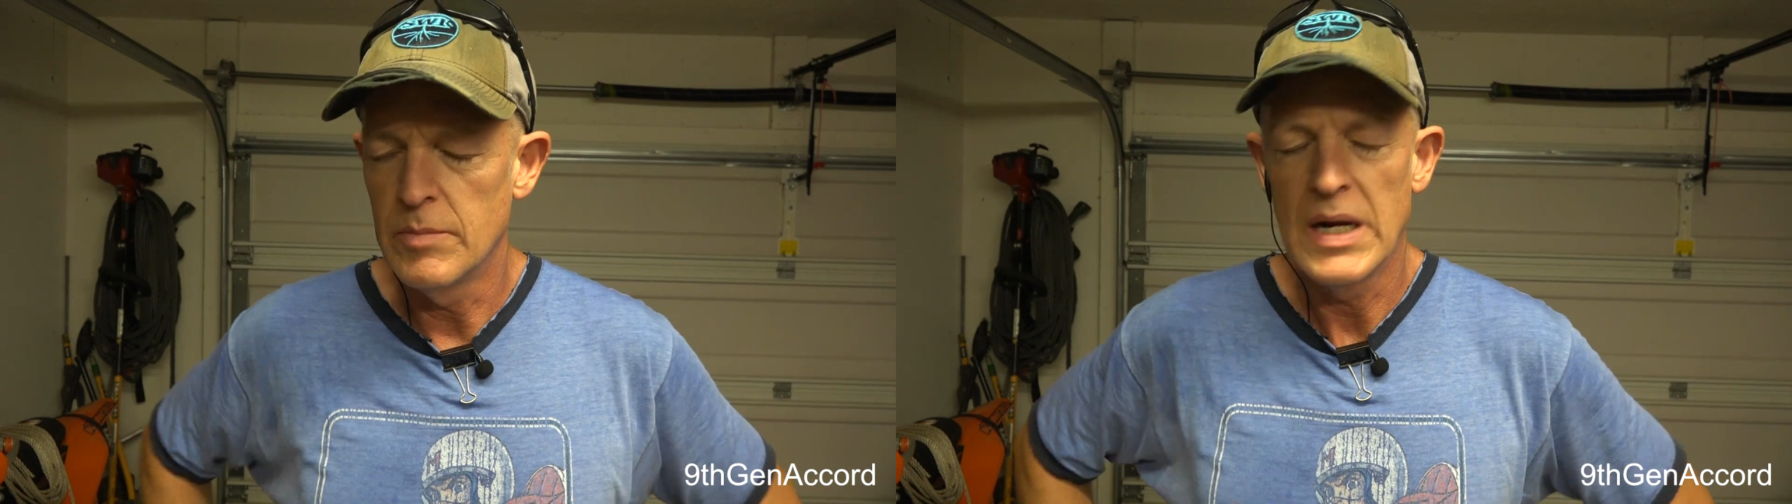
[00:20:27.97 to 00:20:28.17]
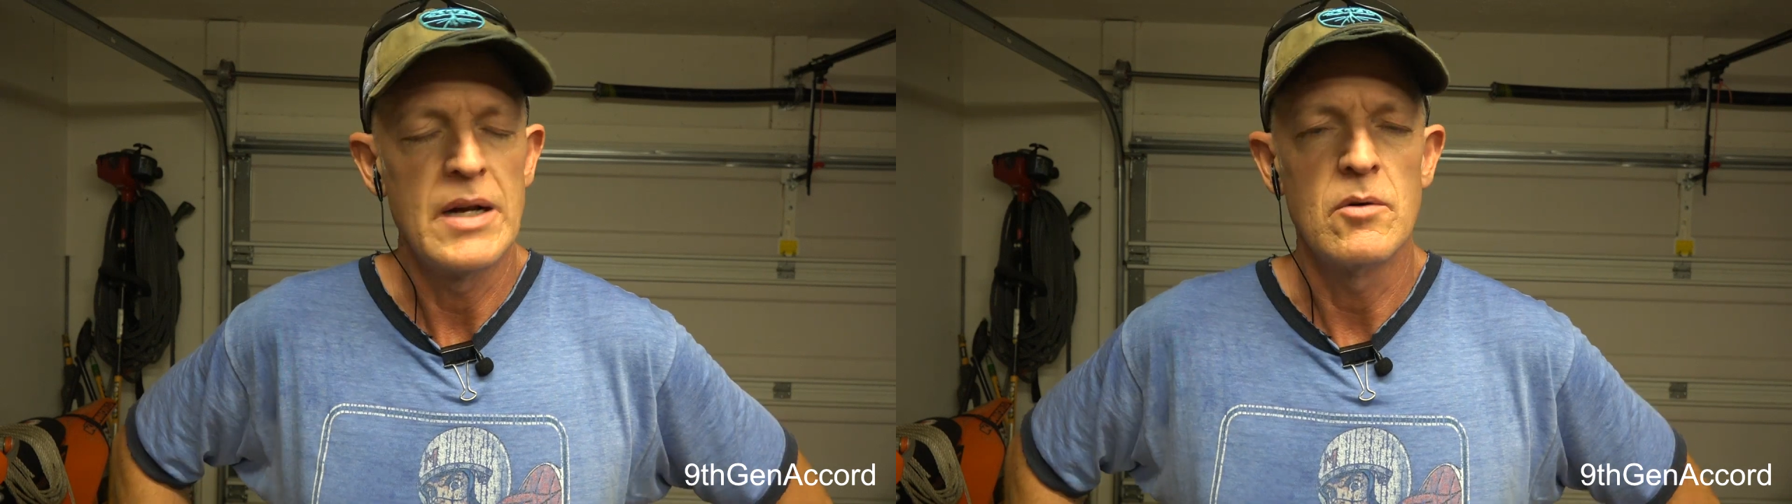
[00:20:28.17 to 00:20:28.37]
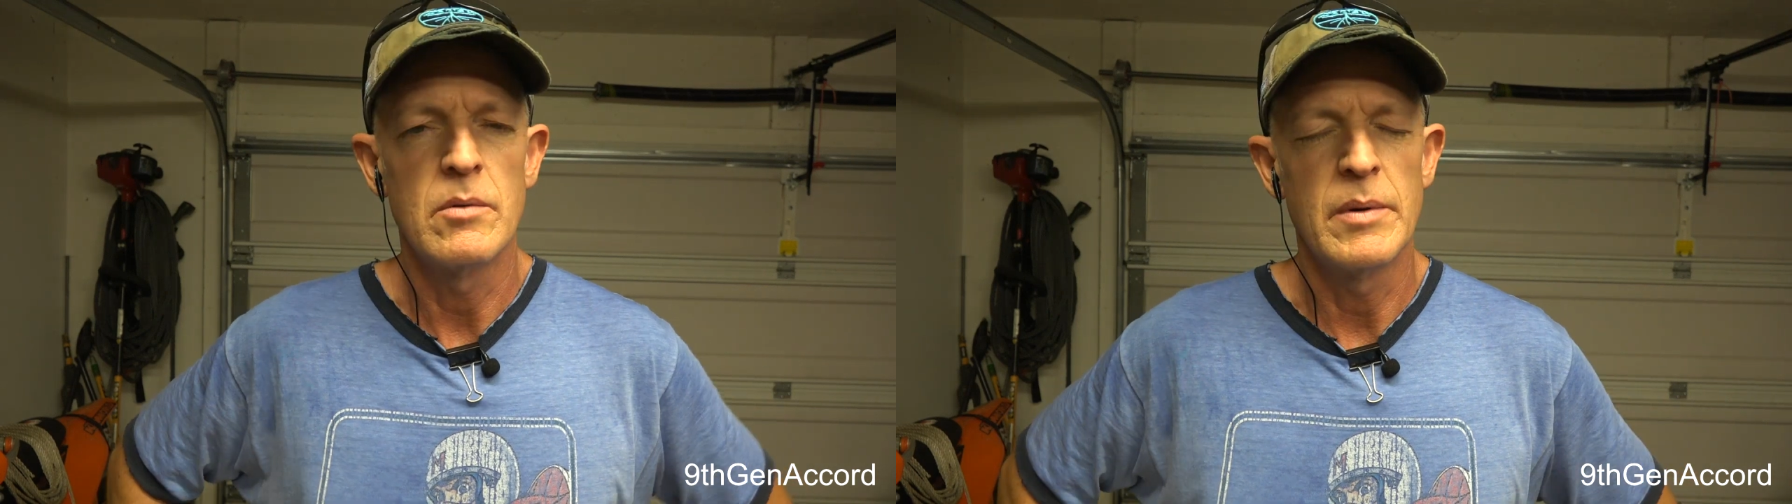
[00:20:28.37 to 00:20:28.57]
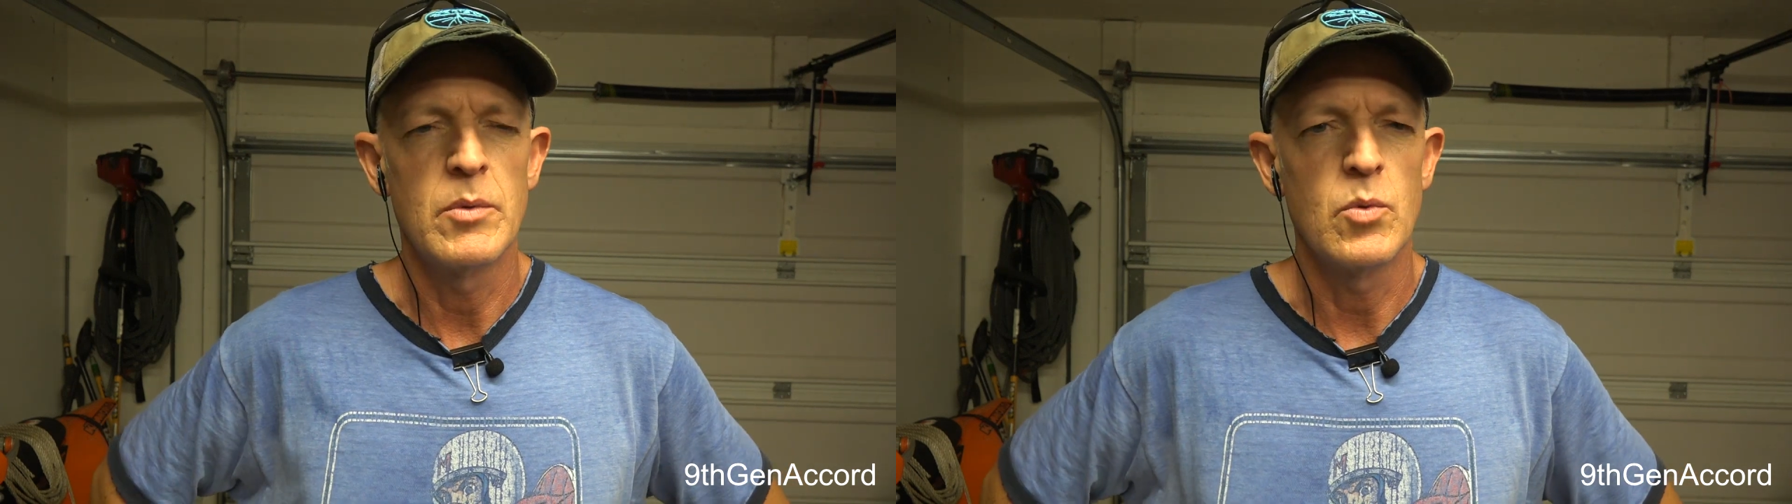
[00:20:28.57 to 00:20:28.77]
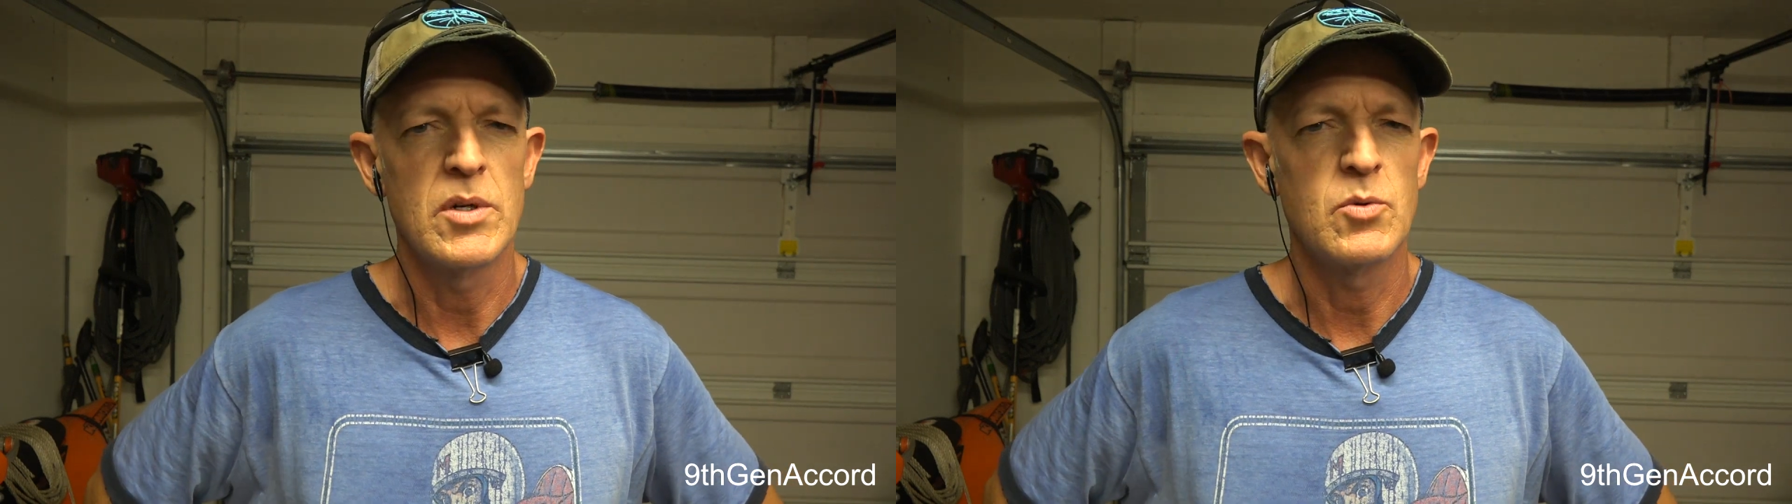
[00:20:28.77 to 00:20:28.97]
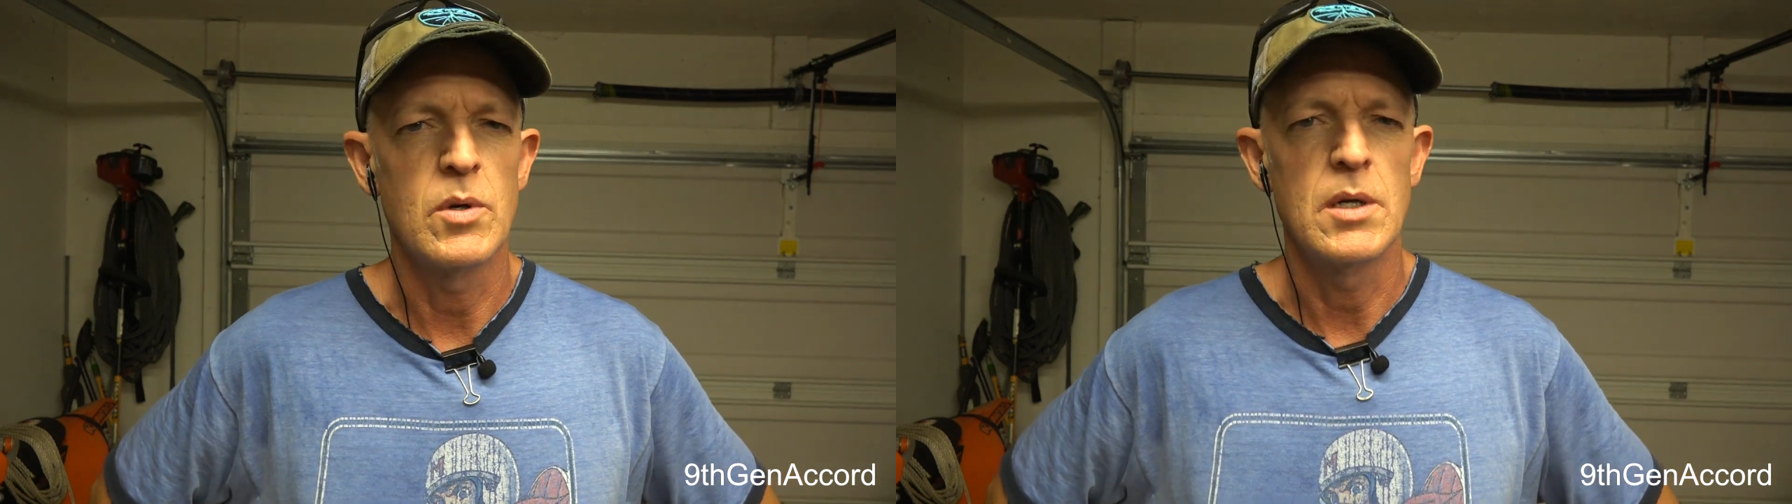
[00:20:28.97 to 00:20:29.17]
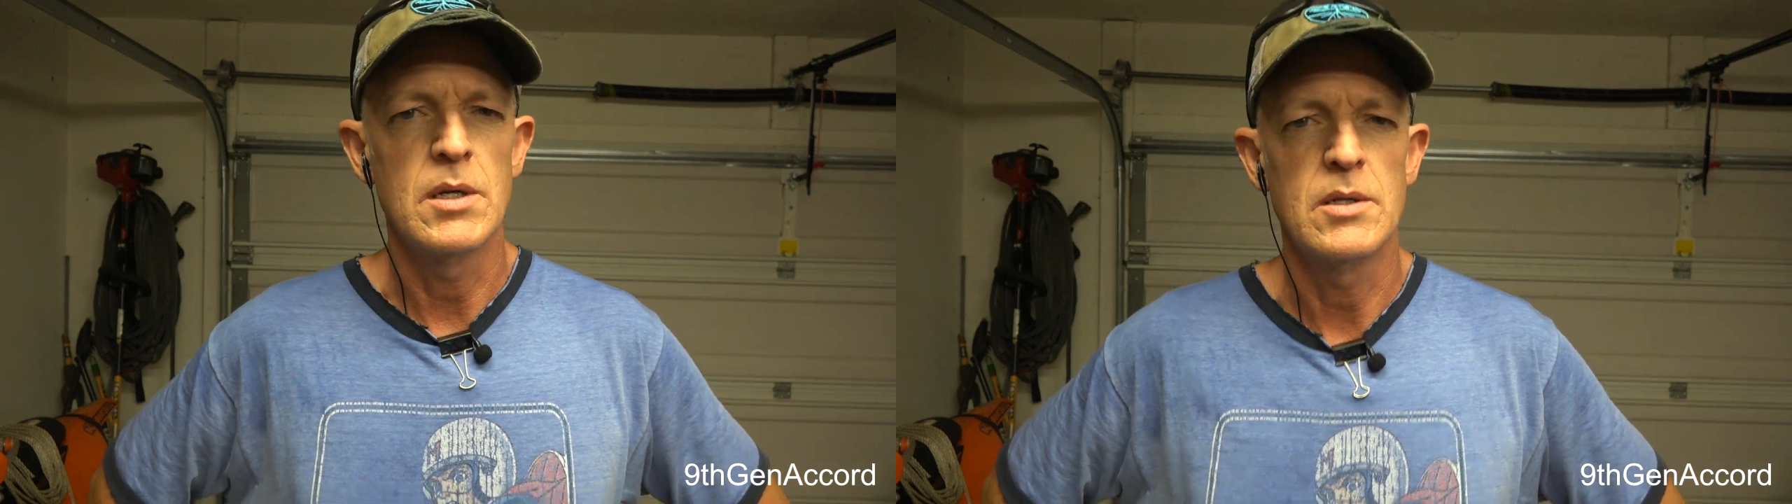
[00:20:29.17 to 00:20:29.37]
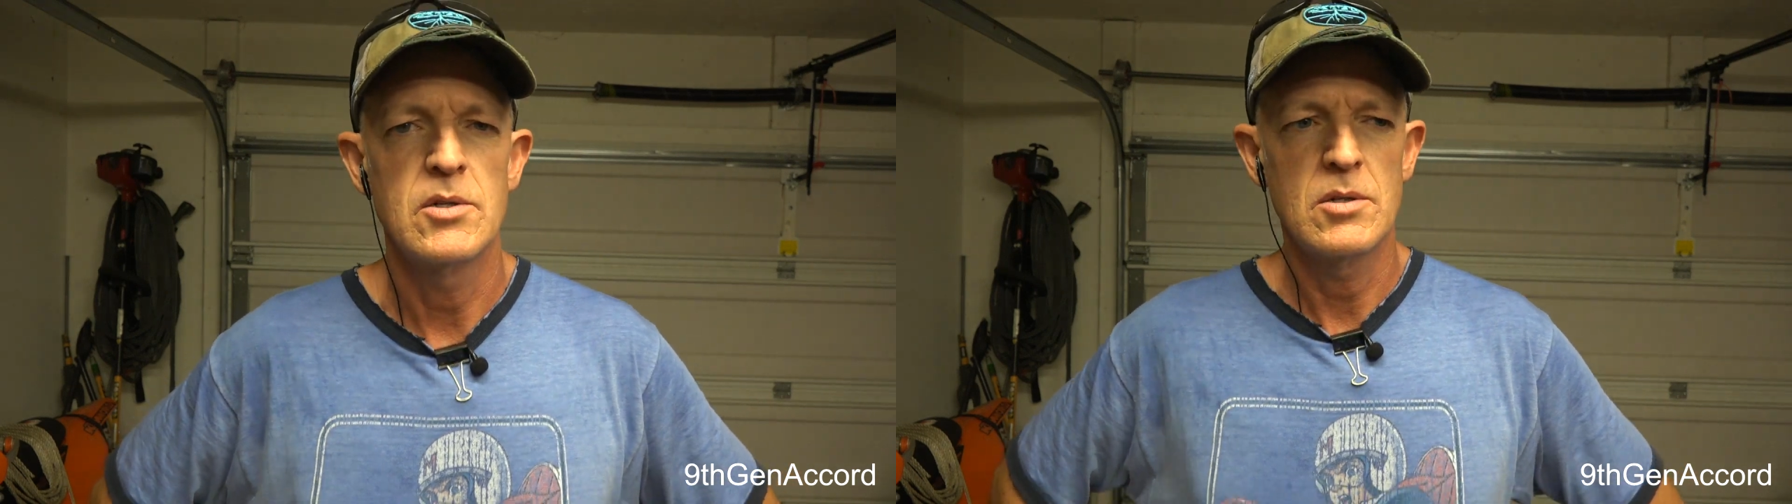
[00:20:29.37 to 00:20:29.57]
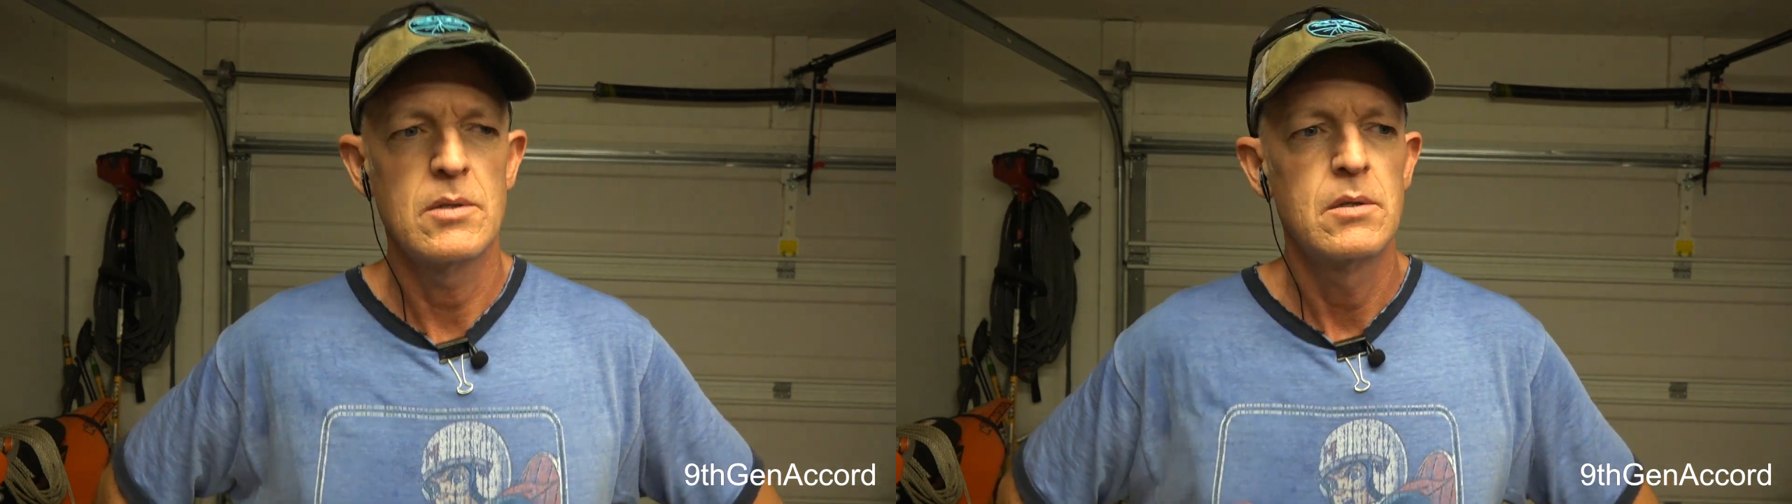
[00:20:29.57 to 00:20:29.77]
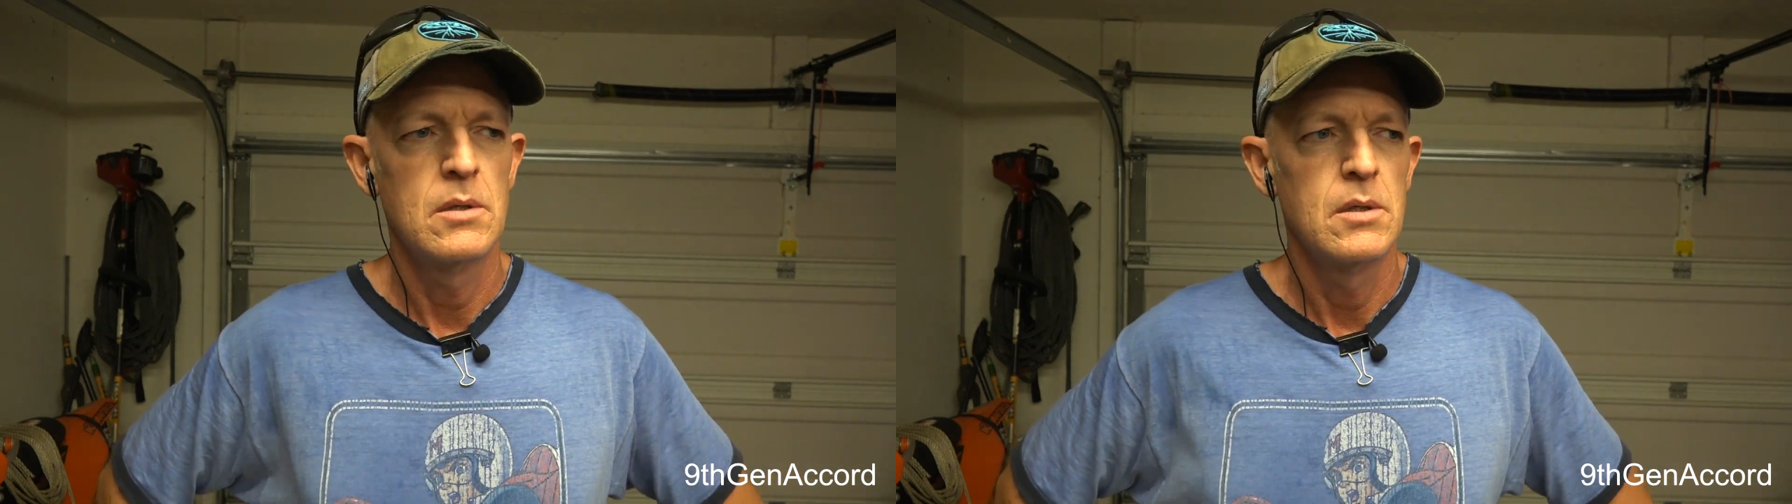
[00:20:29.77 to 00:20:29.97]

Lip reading: but I don't remember which one it is.